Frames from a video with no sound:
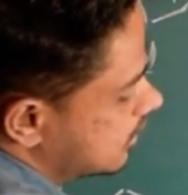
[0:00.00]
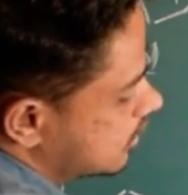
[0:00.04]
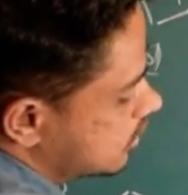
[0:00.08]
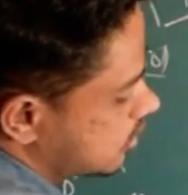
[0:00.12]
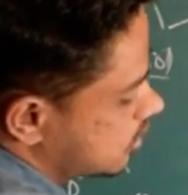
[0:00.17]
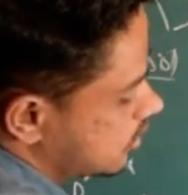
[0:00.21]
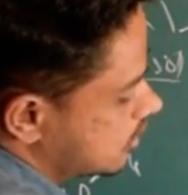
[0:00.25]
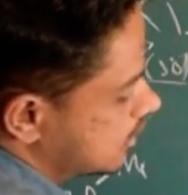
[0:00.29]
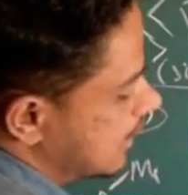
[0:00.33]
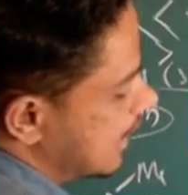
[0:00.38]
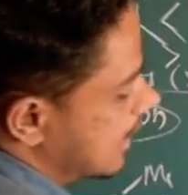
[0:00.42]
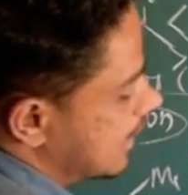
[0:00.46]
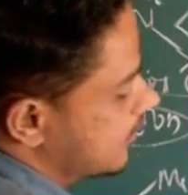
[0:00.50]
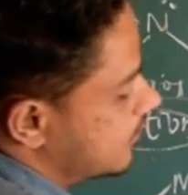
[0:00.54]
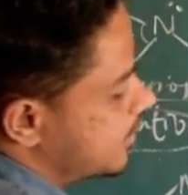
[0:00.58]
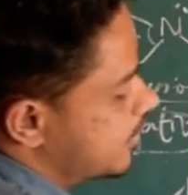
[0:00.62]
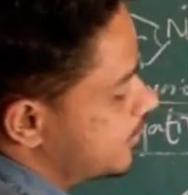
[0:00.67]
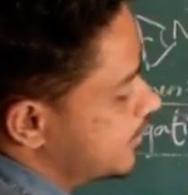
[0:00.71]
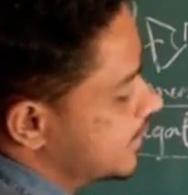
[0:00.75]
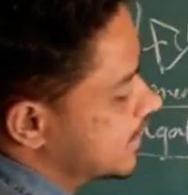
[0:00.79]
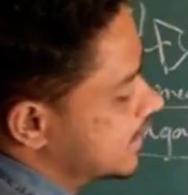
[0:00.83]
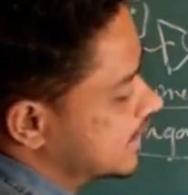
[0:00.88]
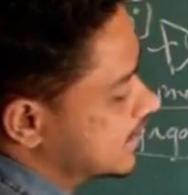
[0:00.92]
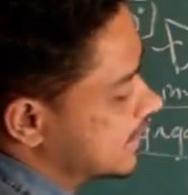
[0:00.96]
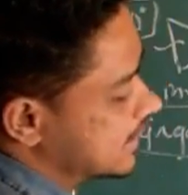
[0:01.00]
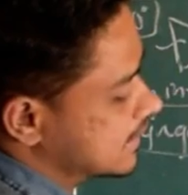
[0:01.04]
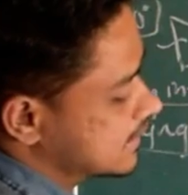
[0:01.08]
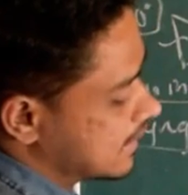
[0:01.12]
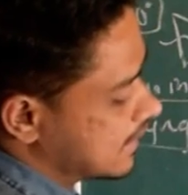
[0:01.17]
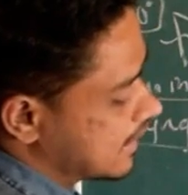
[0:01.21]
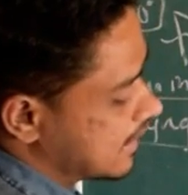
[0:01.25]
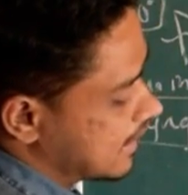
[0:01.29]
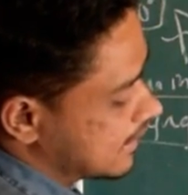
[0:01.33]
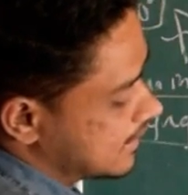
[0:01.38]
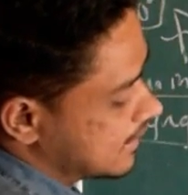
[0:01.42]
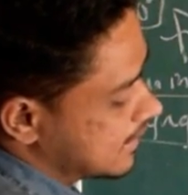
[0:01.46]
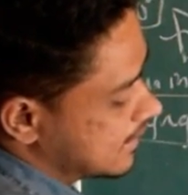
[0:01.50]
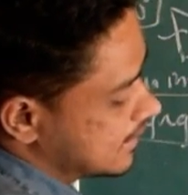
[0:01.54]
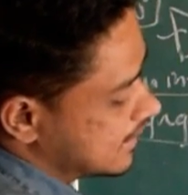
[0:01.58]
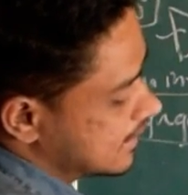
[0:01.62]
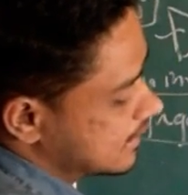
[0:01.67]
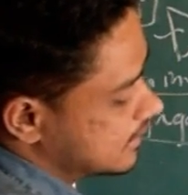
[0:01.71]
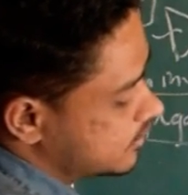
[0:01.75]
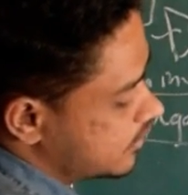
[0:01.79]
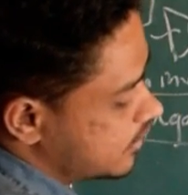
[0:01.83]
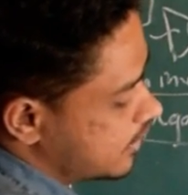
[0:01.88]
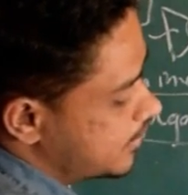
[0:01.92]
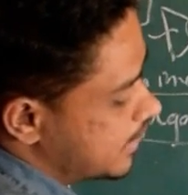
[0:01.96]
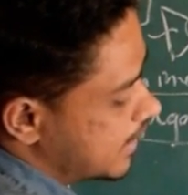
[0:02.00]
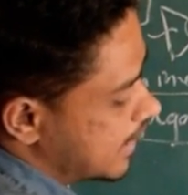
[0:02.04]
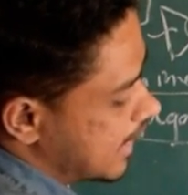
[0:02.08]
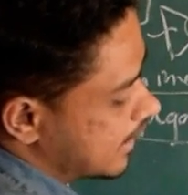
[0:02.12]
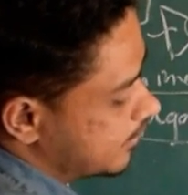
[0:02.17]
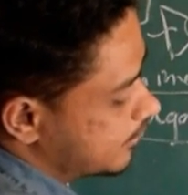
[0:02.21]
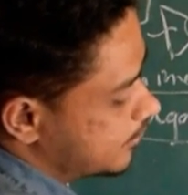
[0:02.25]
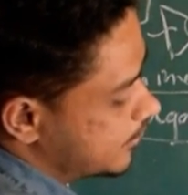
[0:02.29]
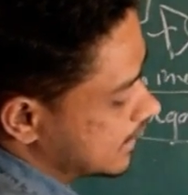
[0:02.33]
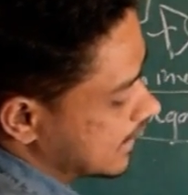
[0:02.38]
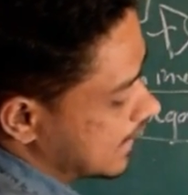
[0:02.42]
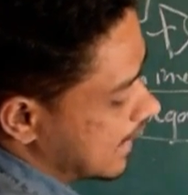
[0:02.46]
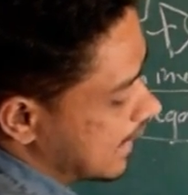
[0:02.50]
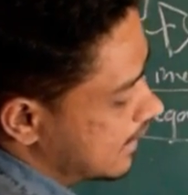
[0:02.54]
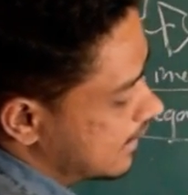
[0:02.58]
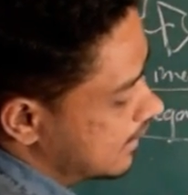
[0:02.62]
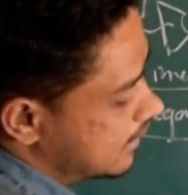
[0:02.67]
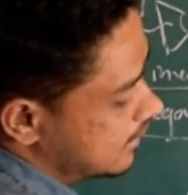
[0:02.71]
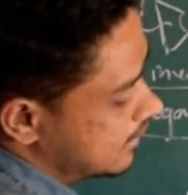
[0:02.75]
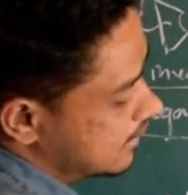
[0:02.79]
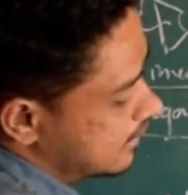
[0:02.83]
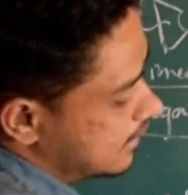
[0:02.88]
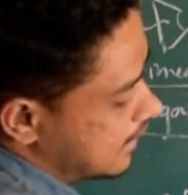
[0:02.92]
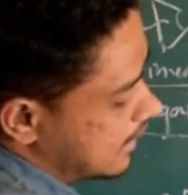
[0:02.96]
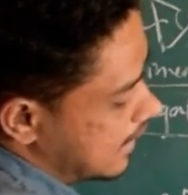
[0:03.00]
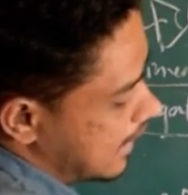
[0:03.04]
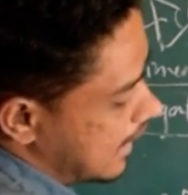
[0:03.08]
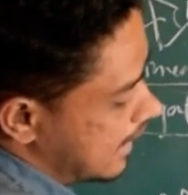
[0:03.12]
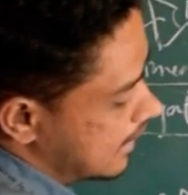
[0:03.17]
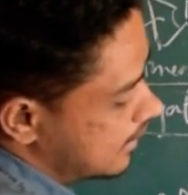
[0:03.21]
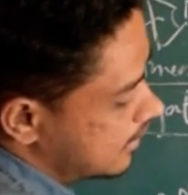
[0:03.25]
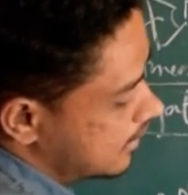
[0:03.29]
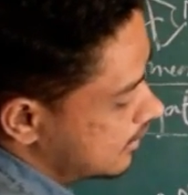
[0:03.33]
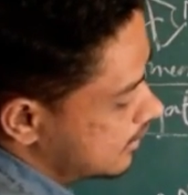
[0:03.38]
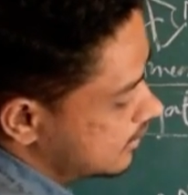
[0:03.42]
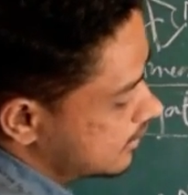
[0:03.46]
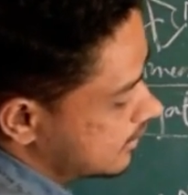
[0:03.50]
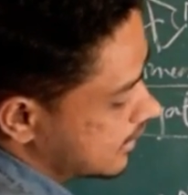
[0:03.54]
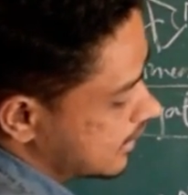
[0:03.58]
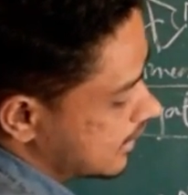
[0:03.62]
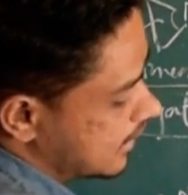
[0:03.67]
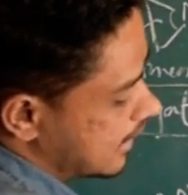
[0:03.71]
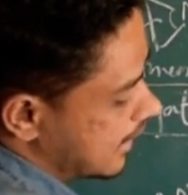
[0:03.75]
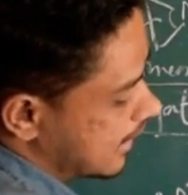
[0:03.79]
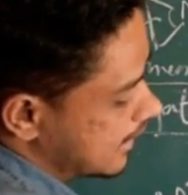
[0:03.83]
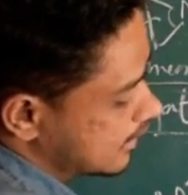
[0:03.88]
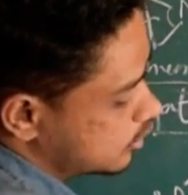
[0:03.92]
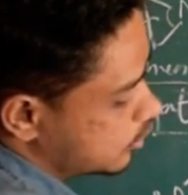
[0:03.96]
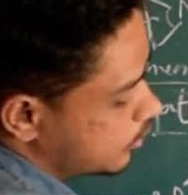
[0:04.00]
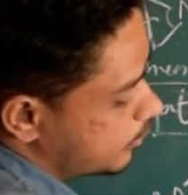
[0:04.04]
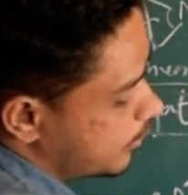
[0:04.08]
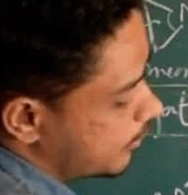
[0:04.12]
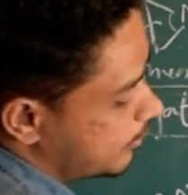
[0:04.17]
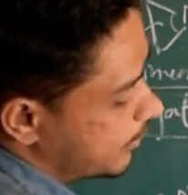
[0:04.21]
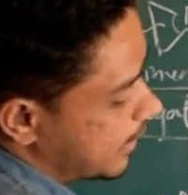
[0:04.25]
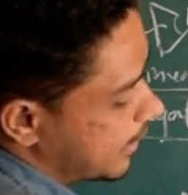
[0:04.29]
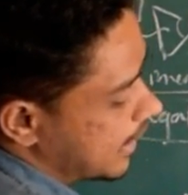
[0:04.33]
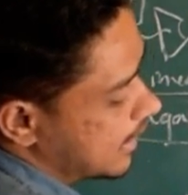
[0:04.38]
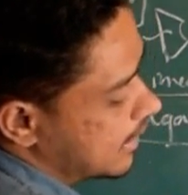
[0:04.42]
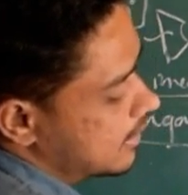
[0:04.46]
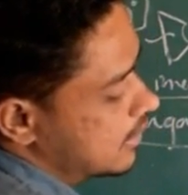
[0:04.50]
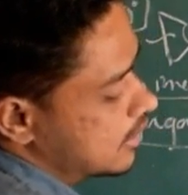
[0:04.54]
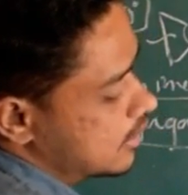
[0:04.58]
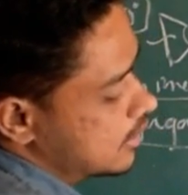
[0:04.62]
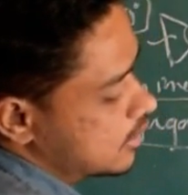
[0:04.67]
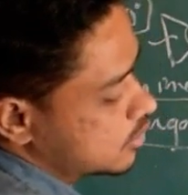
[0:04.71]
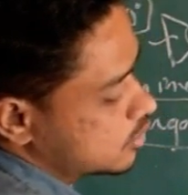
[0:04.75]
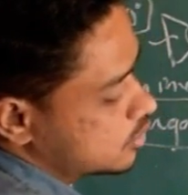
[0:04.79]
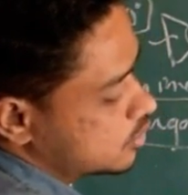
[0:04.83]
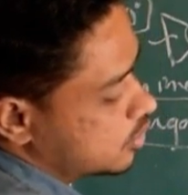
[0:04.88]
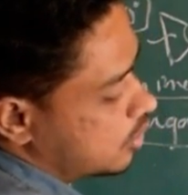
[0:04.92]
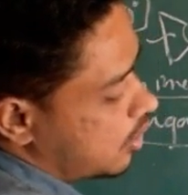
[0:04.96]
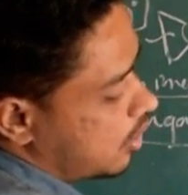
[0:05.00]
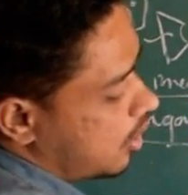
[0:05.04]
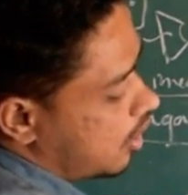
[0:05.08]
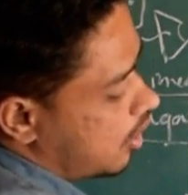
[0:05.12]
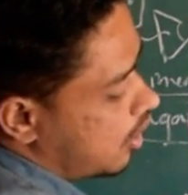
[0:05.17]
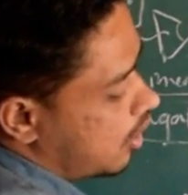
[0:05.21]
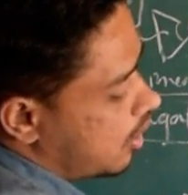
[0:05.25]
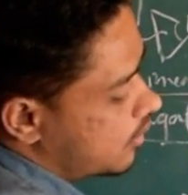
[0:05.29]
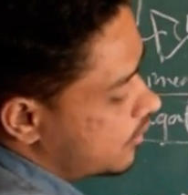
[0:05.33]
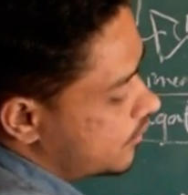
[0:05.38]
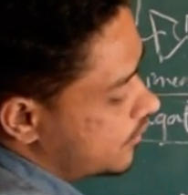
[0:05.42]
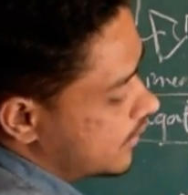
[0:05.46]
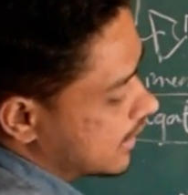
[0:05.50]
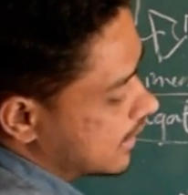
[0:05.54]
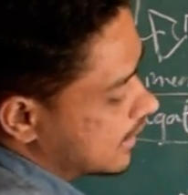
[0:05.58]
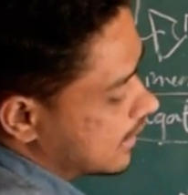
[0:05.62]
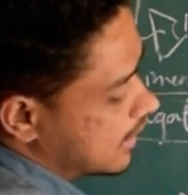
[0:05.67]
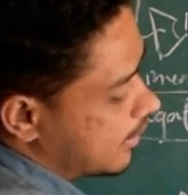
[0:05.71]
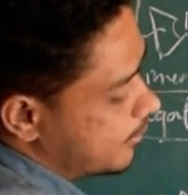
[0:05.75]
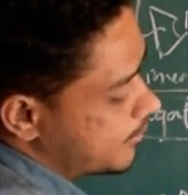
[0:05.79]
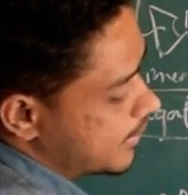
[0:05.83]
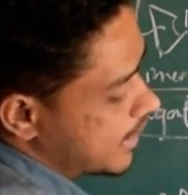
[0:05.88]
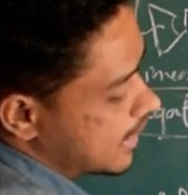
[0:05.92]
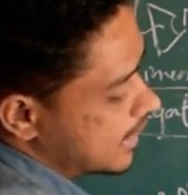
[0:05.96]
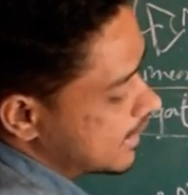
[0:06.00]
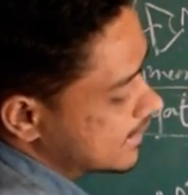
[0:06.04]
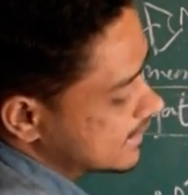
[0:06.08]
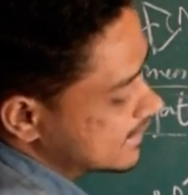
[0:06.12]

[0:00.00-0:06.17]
So that will be the structure. Other things will be like methyl and here isopropyl. So all will come in